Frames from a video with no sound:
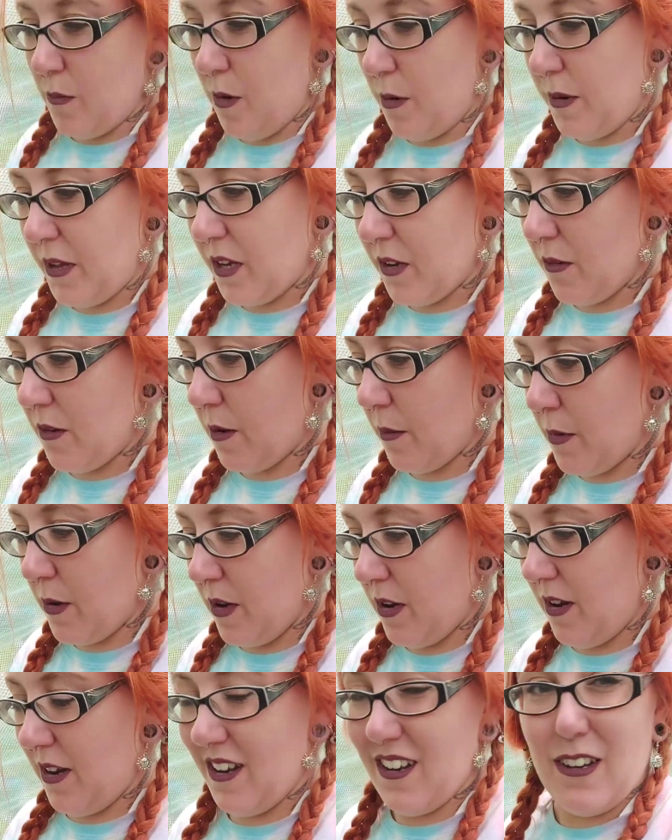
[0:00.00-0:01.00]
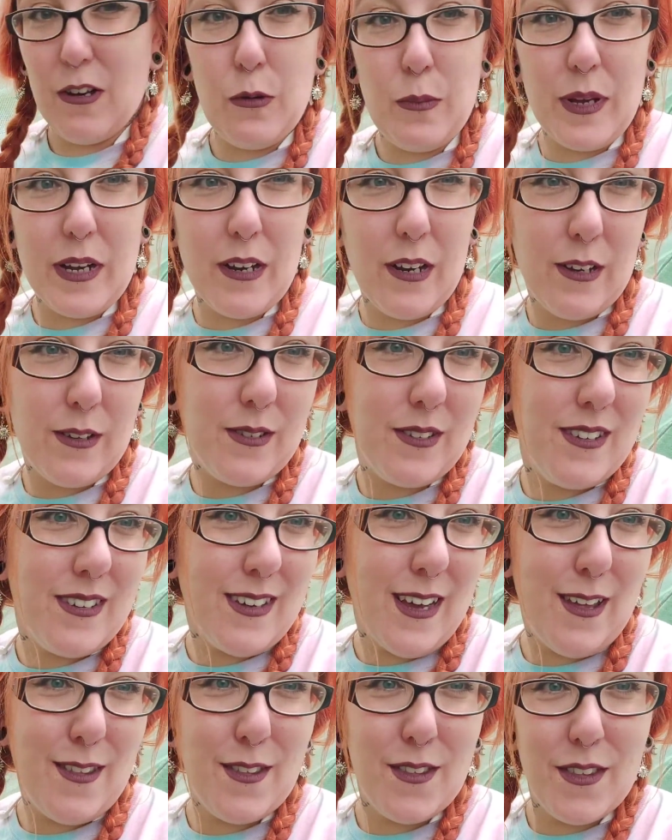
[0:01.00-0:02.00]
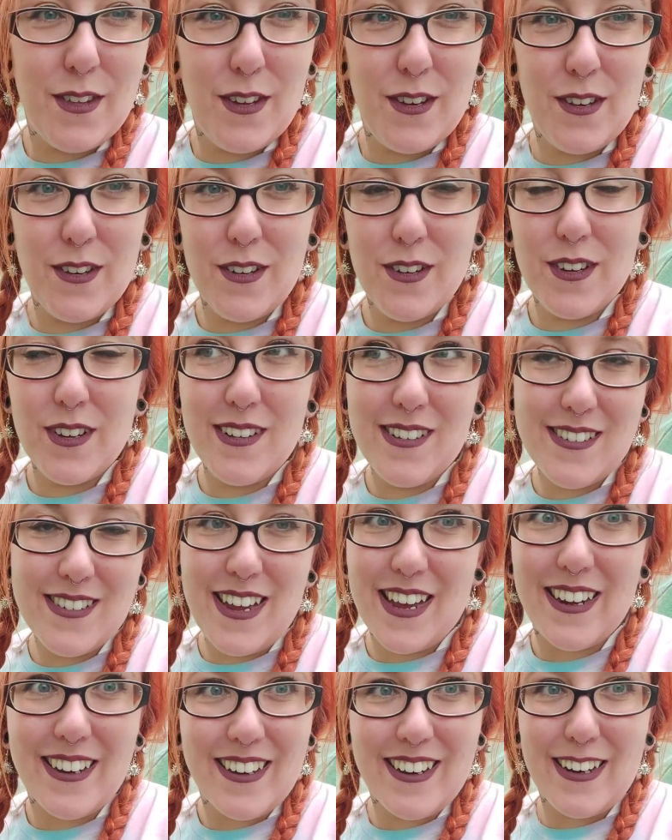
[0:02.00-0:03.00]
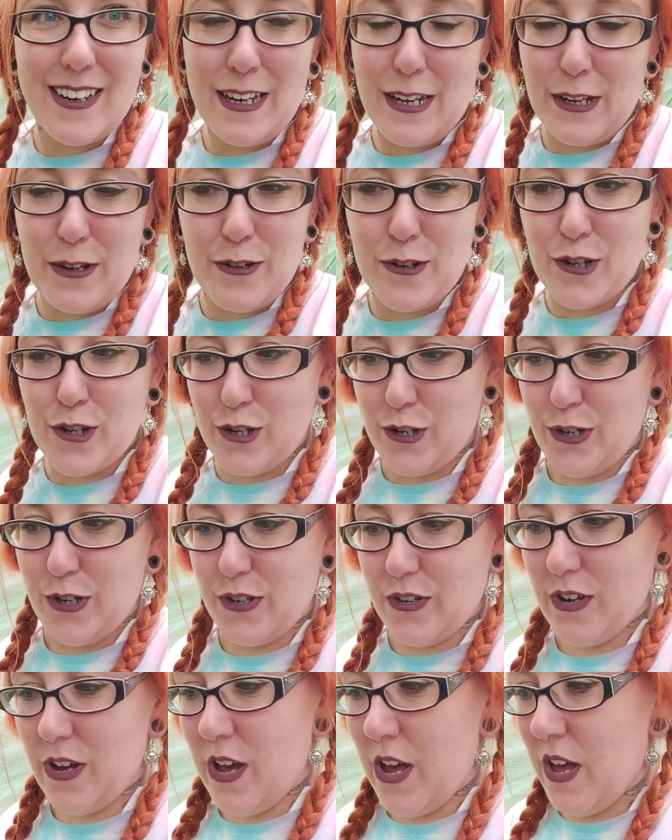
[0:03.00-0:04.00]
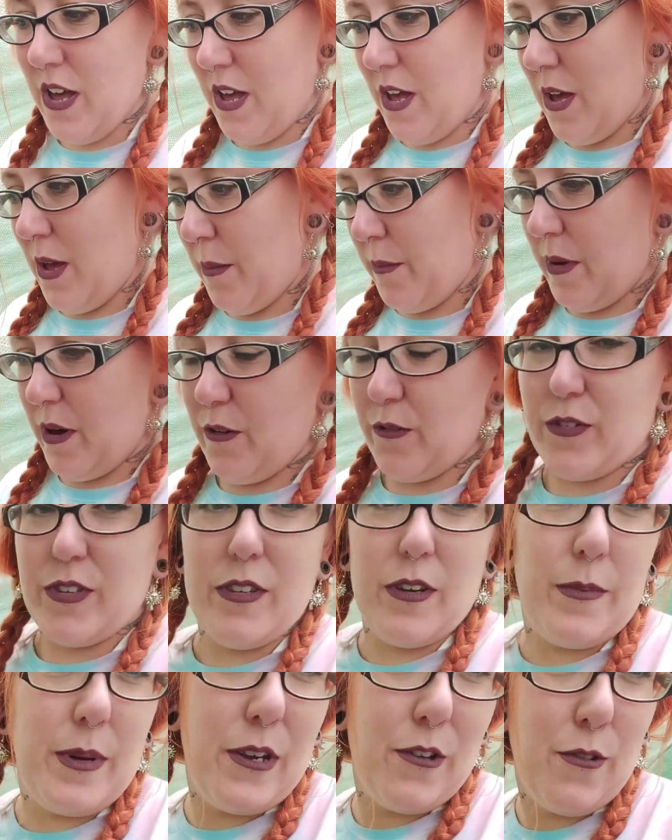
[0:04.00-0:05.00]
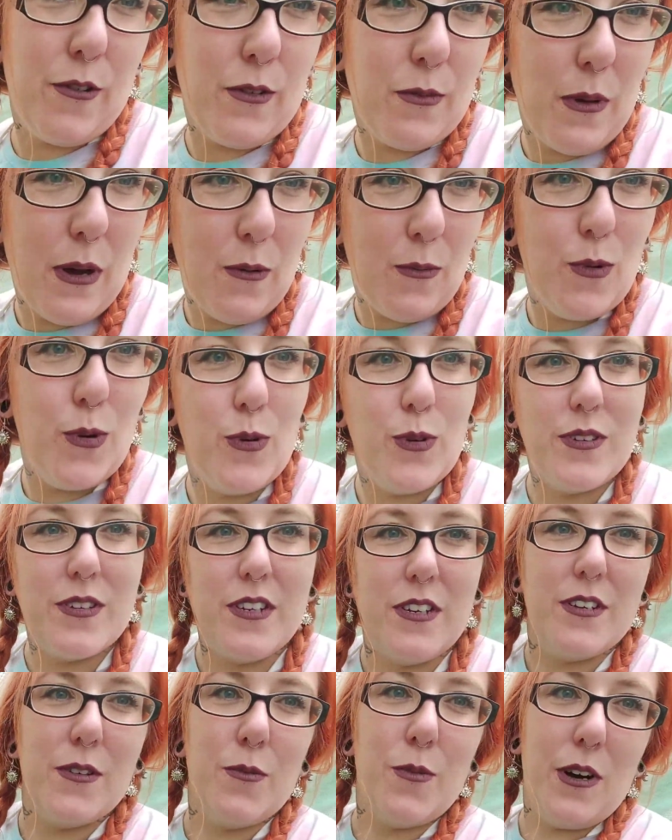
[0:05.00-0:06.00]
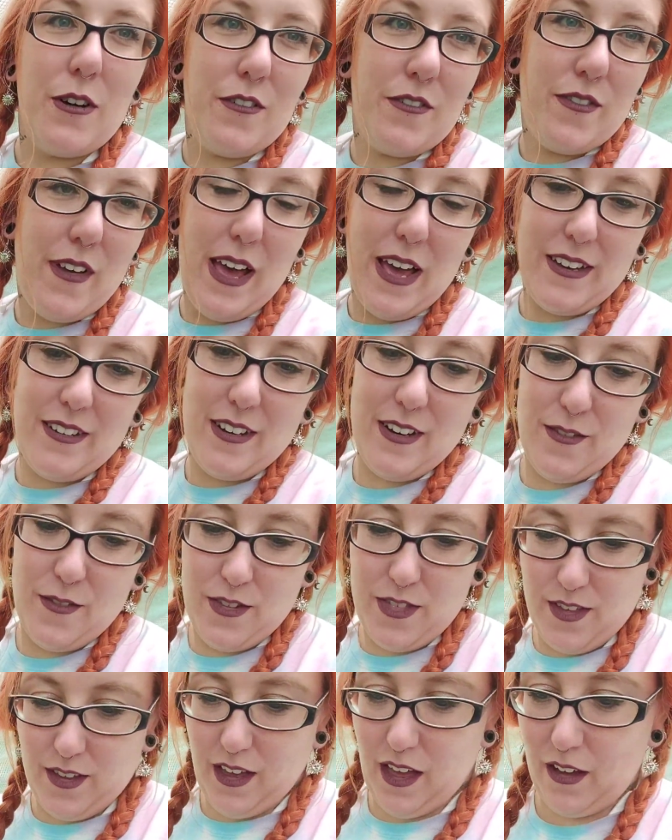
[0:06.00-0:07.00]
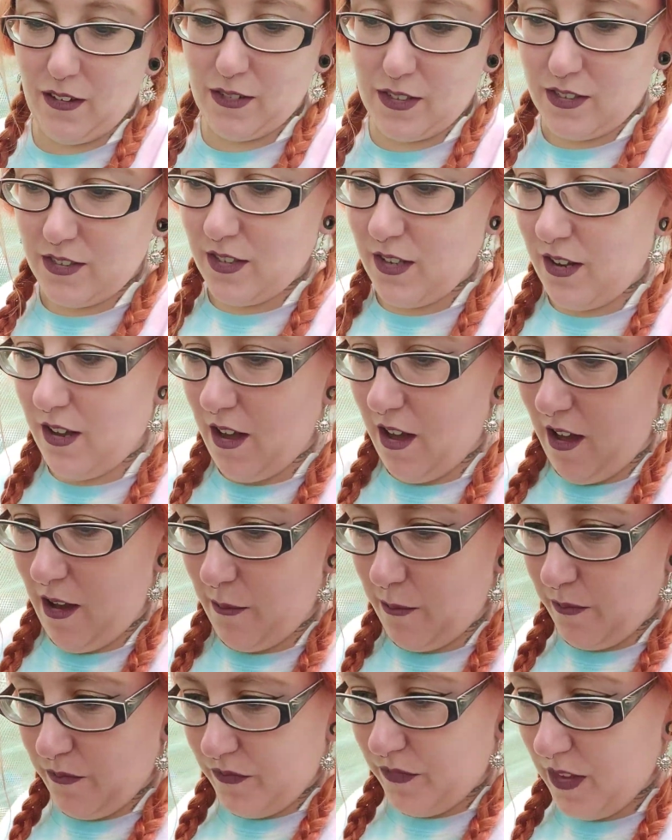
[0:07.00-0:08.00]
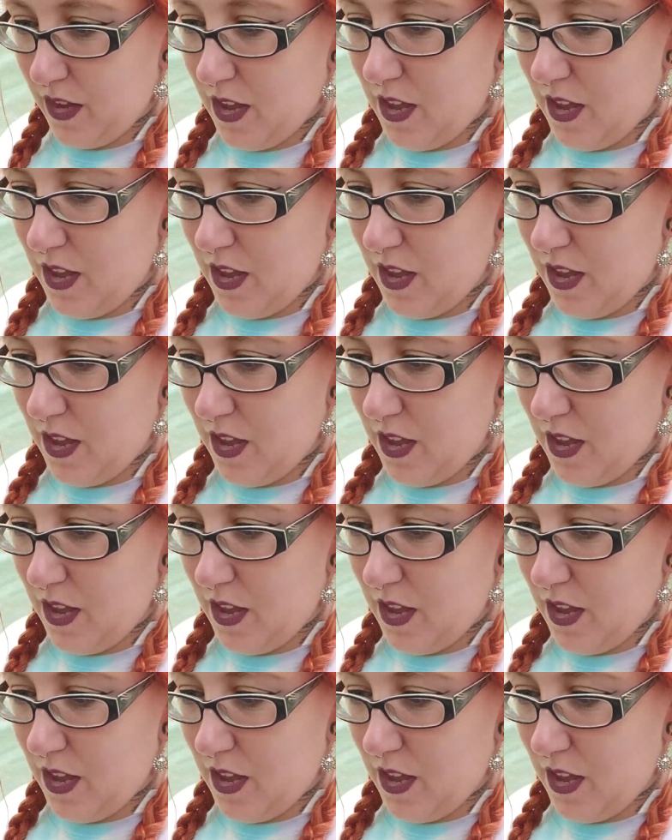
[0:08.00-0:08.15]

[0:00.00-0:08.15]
I'm probably going to end up putting it a little bit closer together than technically you should, but obviously I'll make sure it's well watered and well fed and everything else. I've